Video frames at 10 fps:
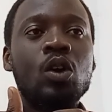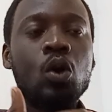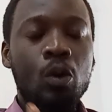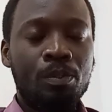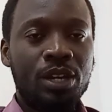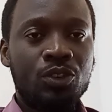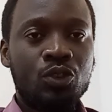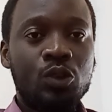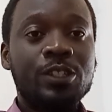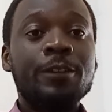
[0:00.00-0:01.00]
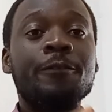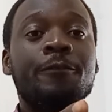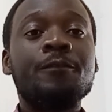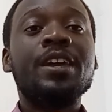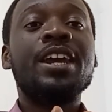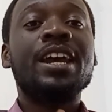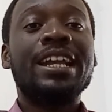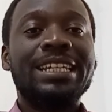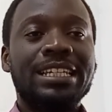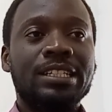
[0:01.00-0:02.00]
all patrons
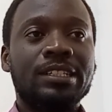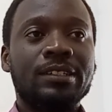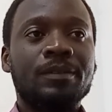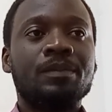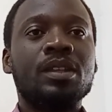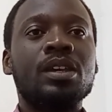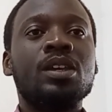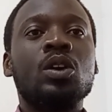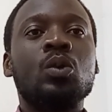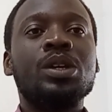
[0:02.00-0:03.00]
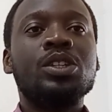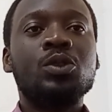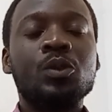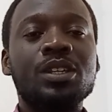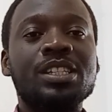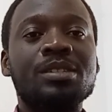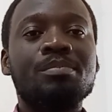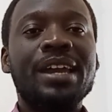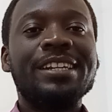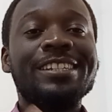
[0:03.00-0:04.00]
fairly. We do this
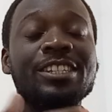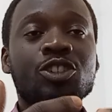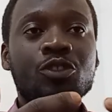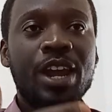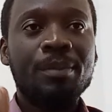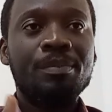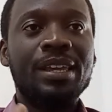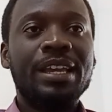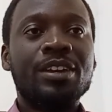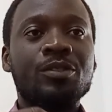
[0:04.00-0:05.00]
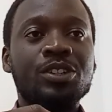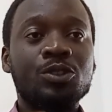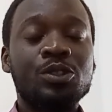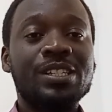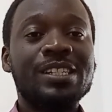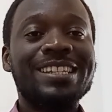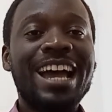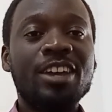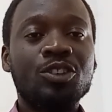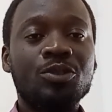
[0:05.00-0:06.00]
by describing resources
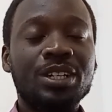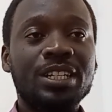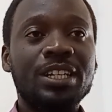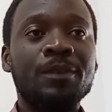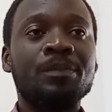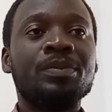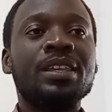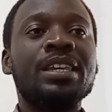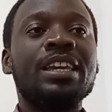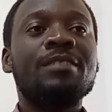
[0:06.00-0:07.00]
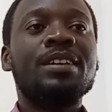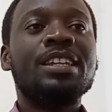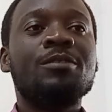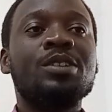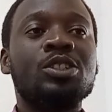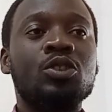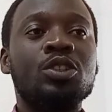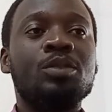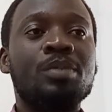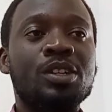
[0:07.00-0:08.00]
accurately, even if we
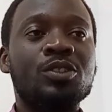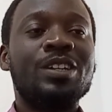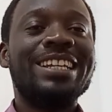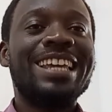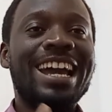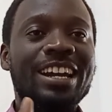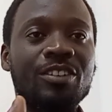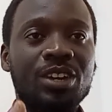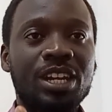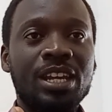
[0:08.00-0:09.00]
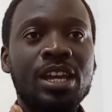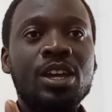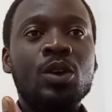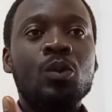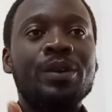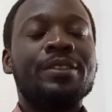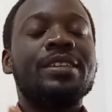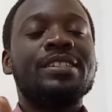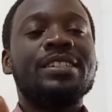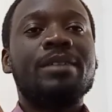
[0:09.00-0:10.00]
don't personally agree with
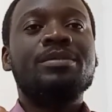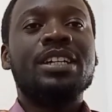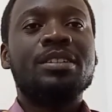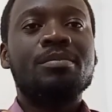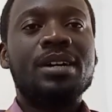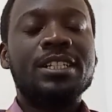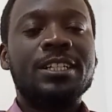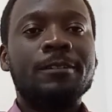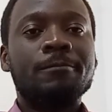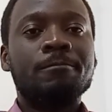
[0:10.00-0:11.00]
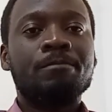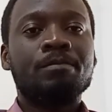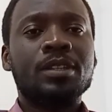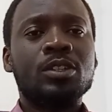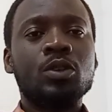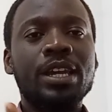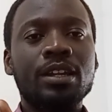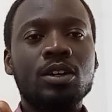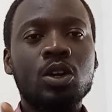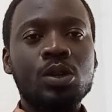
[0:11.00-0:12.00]
the subject matter. So in
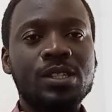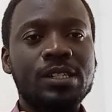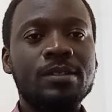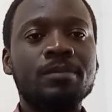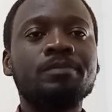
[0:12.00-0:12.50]
closing,